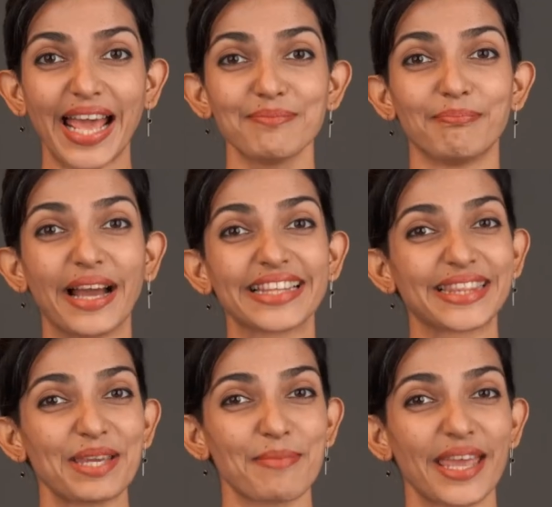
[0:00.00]
And might
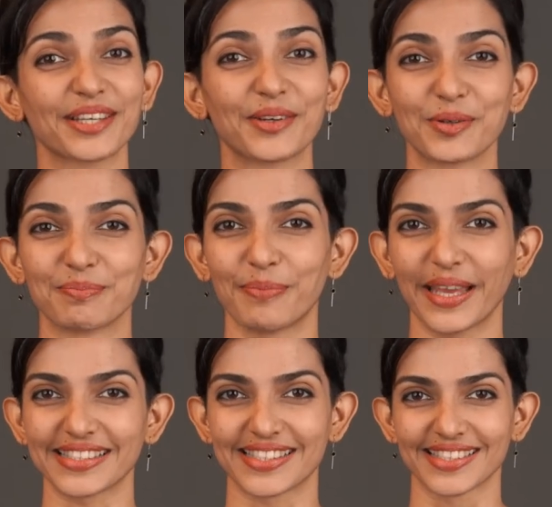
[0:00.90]
they make good
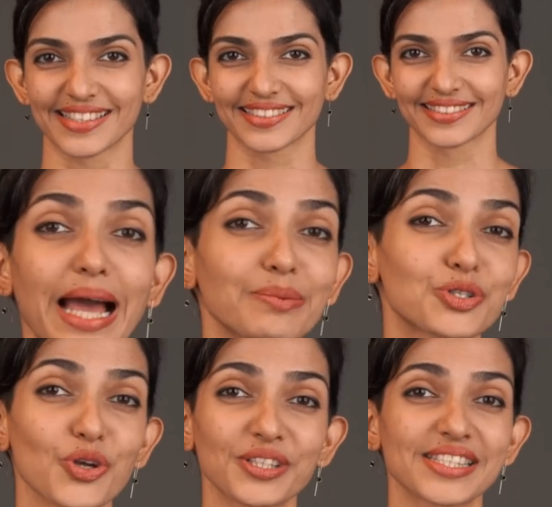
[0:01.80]
pets? I'm
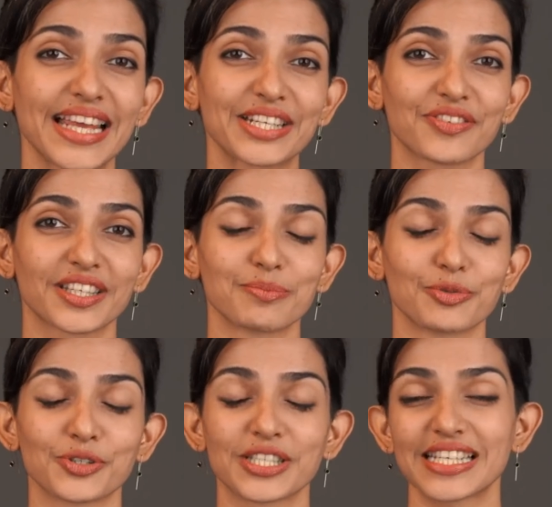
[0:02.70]
sure the scientific
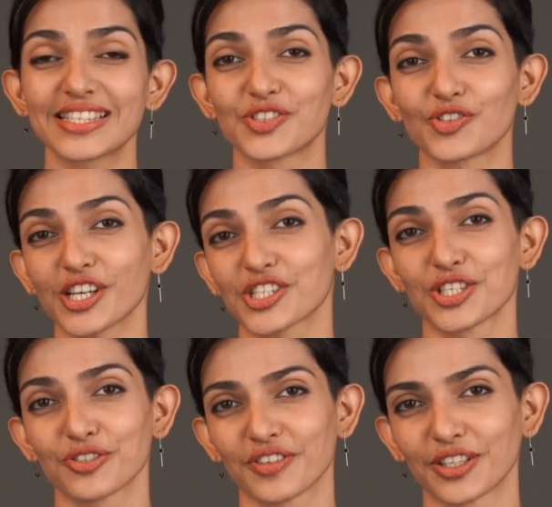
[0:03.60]
community is rushing
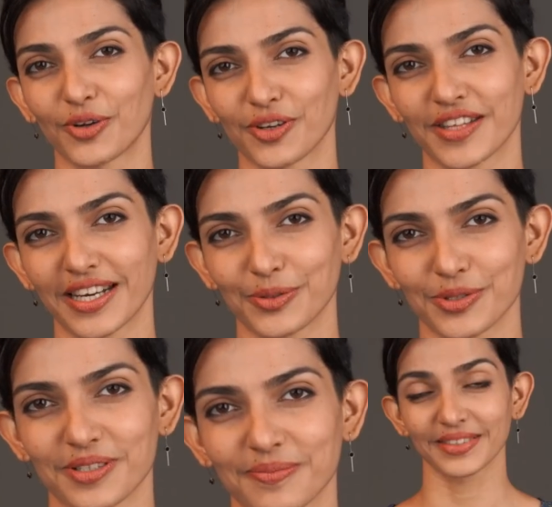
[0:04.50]
to figure all of that
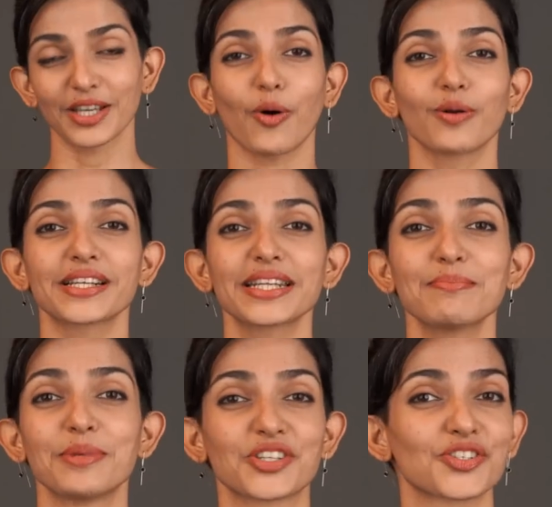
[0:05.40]
out. There are already
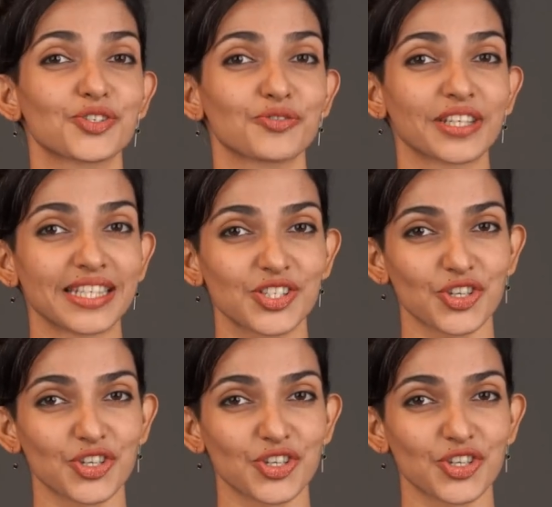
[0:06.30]
missions to Venus